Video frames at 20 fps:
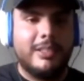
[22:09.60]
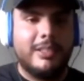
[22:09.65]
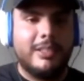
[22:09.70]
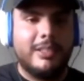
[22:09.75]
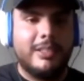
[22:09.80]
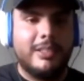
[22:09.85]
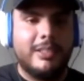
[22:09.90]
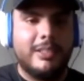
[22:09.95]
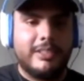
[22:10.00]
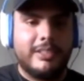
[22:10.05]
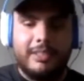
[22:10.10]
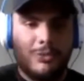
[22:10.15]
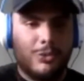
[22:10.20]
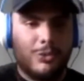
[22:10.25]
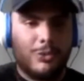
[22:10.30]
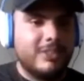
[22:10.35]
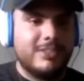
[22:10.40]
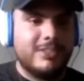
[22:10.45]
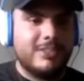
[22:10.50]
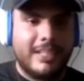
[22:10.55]
Messi
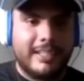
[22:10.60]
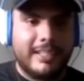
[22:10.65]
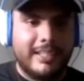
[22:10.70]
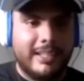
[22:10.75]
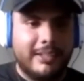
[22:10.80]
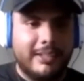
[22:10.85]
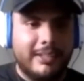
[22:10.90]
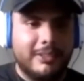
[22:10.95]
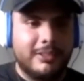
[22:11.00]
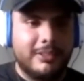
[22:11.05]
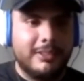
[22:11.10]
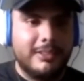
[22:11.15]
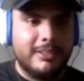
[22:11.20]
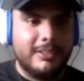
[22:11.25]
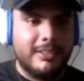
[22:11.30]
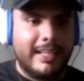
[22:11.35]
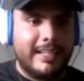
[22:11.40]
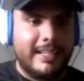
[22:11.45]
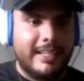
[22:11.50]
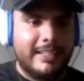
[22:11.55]
is short, but
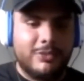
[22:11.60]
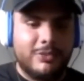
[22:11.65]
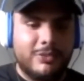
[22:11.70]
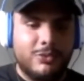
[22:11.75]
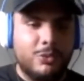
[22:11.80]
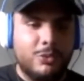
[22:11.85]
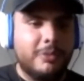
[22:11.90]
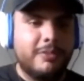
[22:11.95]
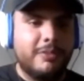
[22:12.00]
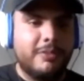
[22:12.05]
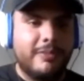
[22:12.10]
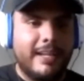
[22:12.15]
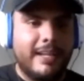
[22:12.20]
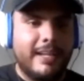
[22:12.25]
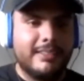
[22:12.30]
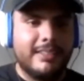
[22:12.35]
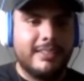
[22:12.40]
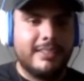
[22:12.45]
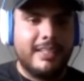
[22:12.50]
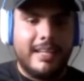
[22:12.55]
runs like hell
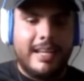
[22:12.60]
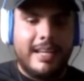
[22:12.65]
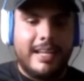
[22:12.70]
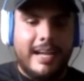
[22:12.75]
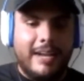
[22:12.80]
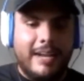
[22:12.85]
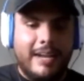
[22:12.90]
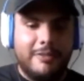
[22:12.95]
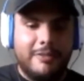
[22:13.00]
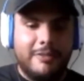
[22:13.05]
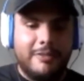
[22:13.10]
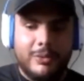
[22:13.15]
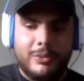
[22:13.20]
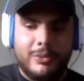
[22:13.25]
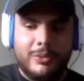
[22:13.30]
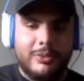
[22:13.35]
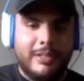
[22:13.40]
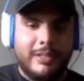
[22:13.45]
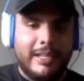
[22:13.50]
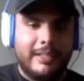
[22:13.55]
and is super
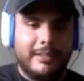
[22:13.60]
fast.